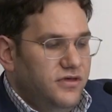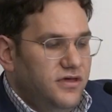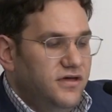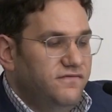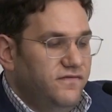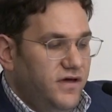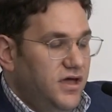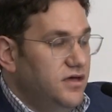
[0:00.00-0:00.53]

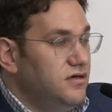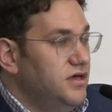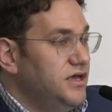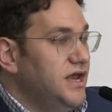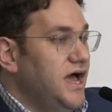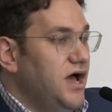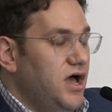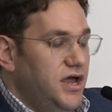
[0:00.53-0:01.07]

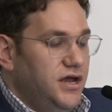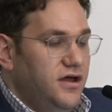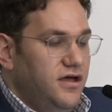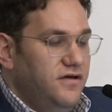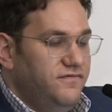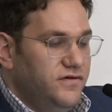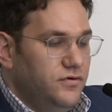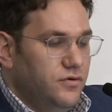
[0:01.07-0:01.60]

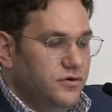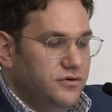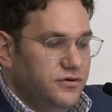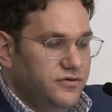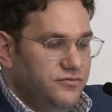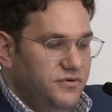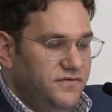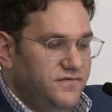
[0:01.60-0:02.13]
If an order
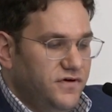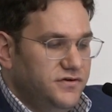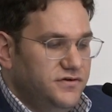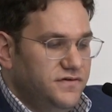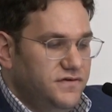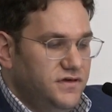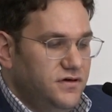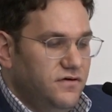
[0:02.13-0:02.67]
is refund,
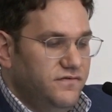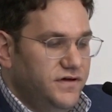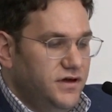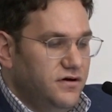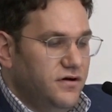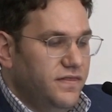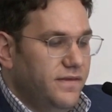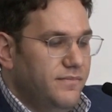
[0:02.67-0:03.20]
you see over
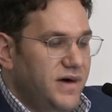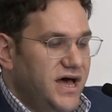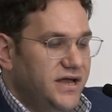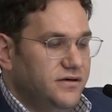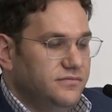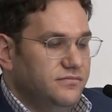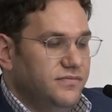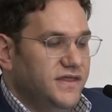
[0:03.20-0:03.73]
here on the
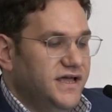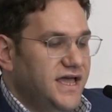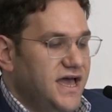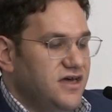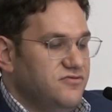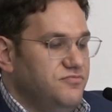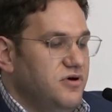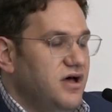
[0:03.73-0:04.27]
bottom, the
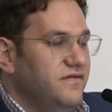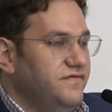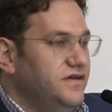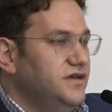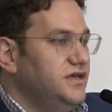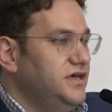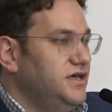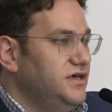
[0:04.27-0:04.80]
cash
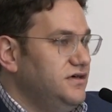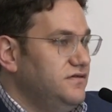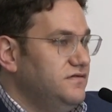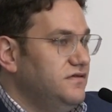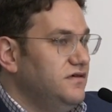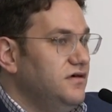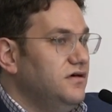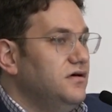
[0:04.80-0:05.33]
profit
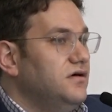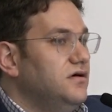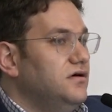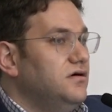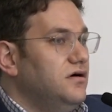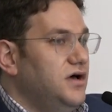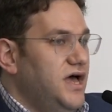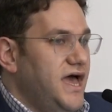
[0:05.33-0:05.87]
is
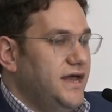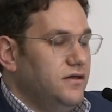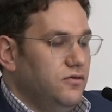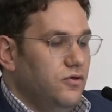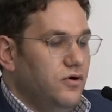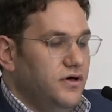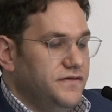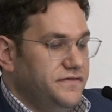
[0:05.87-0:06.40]
at a
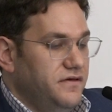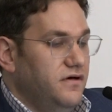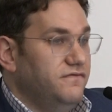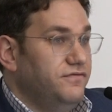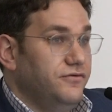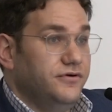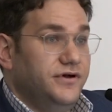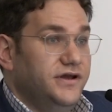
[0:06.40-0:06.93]
loss of
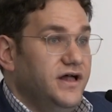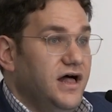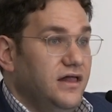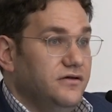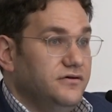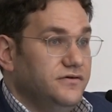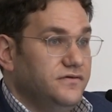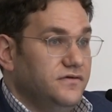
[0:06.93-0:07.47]

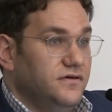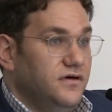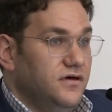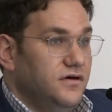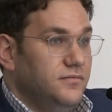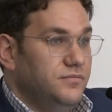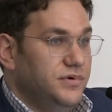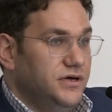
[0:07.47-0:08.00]
$30
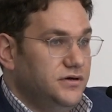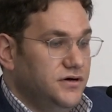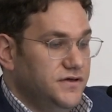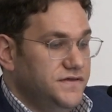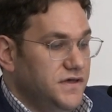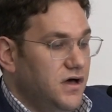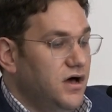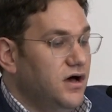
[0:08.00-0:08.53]

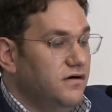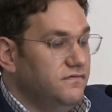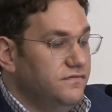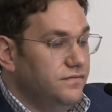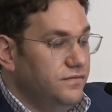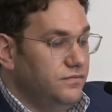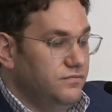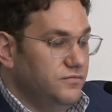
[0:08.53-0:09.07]

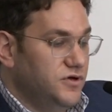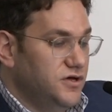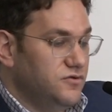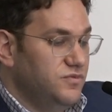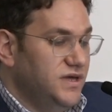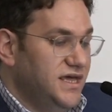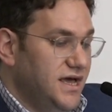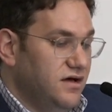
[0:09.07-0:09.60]
because
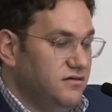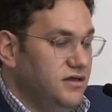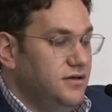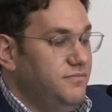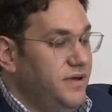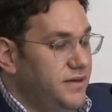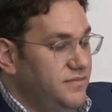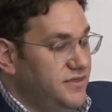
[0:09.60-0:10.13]
we
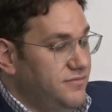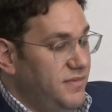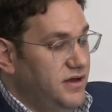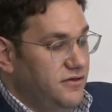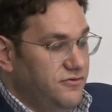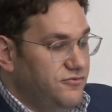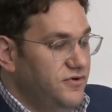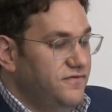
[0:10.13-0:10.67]
calculated payments
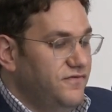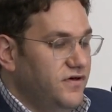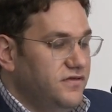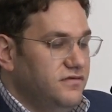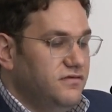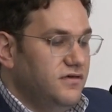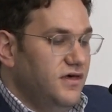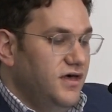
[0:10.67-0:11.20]
minus
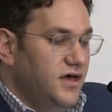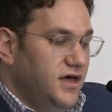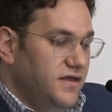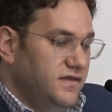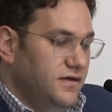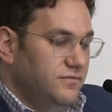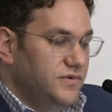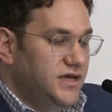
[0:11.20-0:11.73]
refunds,
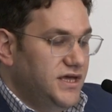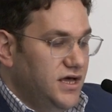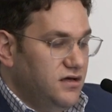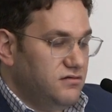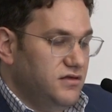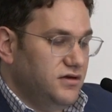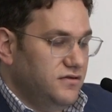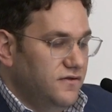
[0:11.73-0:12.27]
and then we
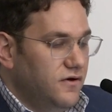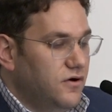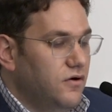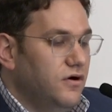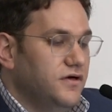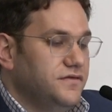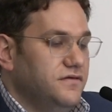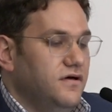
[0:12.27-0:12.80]
calculated the
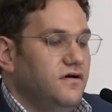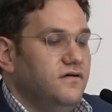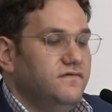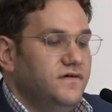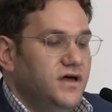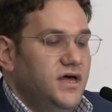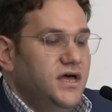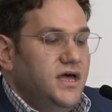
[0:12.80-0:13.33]
cost
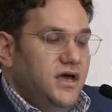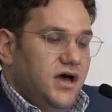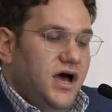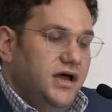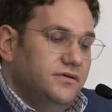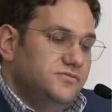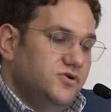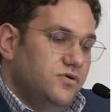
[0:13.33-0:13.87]
of
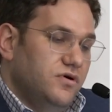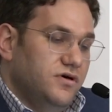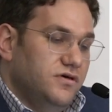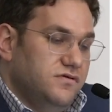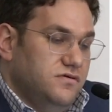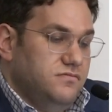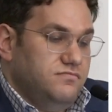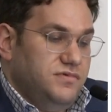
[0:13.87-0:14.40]
item
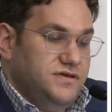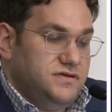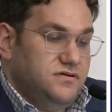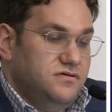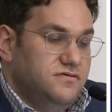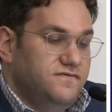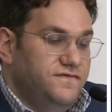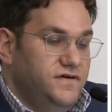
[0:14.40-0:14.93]
cost plus
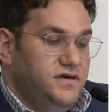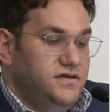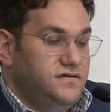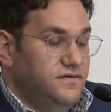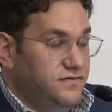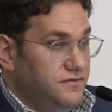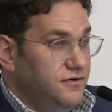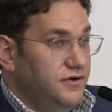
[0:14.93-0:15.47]
total fees
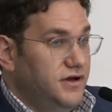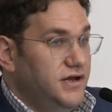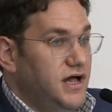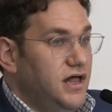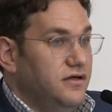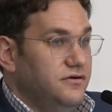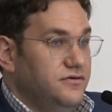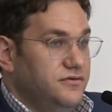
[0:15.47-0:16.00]
is
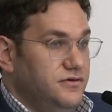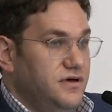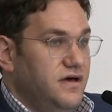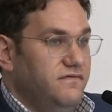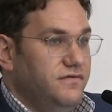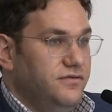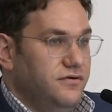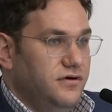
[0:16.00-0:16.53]
$30. You
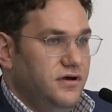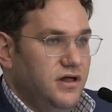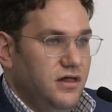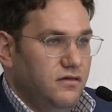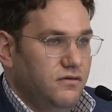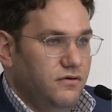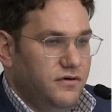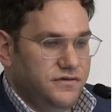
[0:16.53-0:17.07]
have a $30
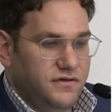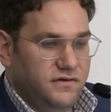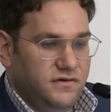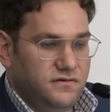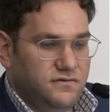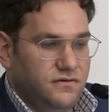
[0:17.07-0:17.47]
loss on this